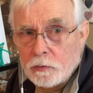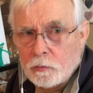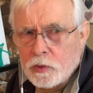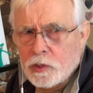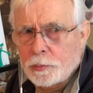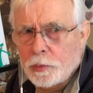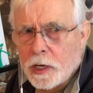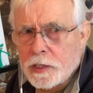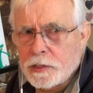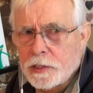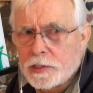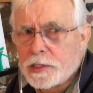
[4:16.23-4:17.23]
was
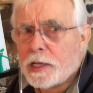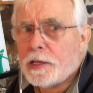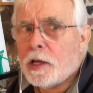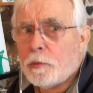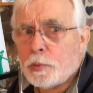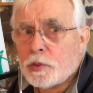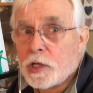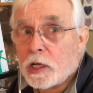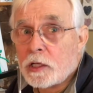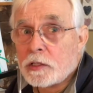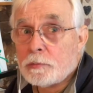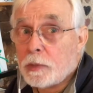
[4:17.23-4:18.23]
surprised that this had the output
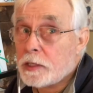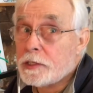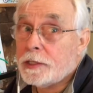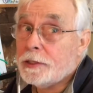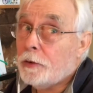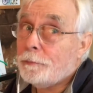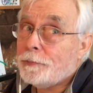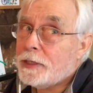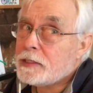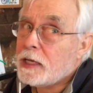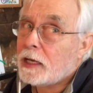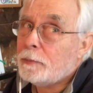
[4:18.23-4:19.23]
jacks, but I said, no, it's
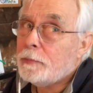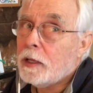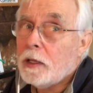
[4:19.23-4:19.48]
got them.